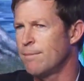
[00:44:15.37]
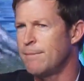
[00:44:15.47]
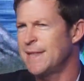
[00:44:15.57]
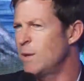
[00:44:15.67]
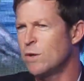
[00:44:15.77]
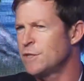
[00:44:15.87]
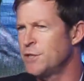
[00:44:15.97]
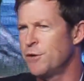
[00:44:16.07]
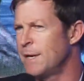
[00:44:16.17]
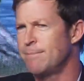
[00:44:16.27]
but there was
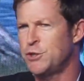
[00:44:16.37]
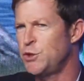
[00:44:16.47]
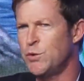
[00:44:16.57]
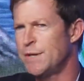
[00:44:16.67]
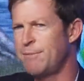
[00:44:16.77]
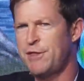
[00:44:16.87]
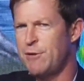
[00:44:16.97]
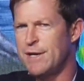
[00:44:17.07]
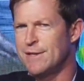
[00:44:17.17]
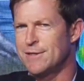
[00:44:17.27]
no #2 or
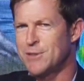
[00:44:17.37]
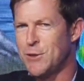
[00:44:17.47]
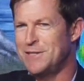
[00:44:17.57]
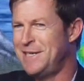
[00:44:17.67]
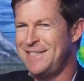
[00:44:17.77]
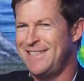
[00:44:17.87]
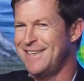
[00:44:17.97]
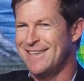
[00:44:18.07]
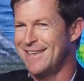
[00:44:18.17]
#3. So it's easy.